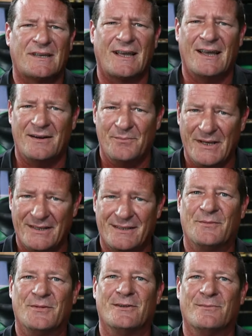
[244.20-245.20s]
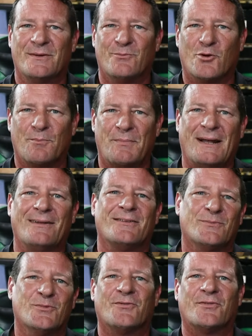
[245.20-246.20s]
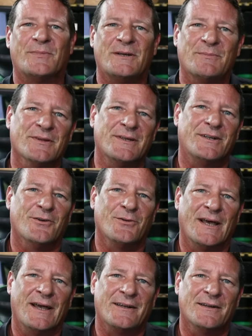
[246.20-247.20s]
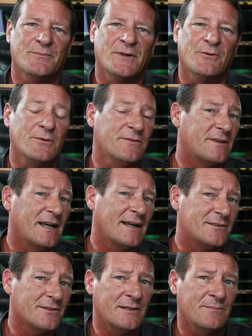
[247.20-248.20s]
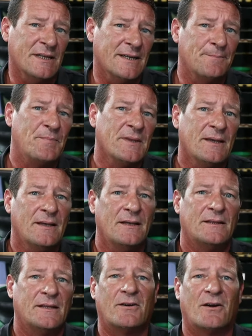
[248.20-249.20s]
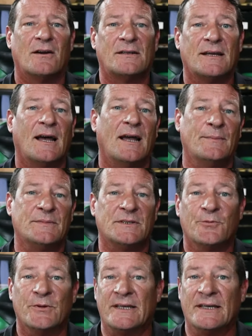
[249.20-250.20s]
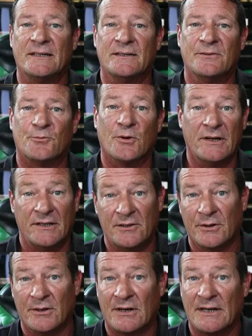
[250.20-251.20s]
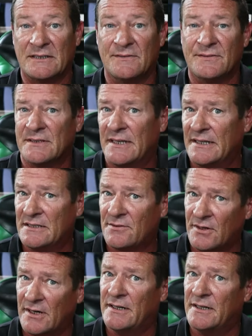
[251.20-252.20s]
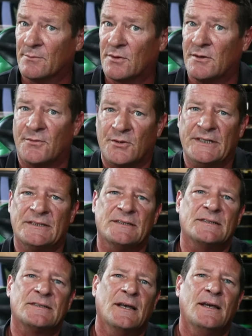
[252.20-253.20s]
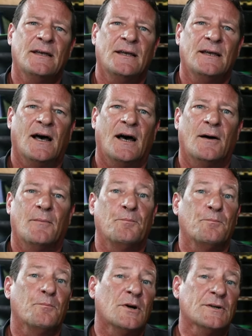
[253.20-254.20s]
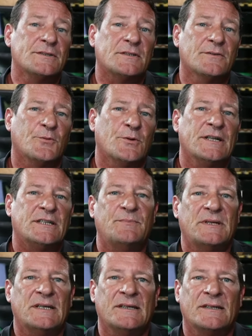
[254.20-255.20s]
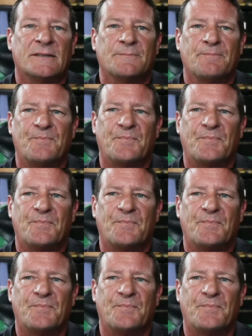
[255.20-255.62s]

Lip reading: to kind of make them a little bit more palatable for people that don't like them. But we've got to admit, there are times that we can run into aggressive snakes for any number of reasons, most of which being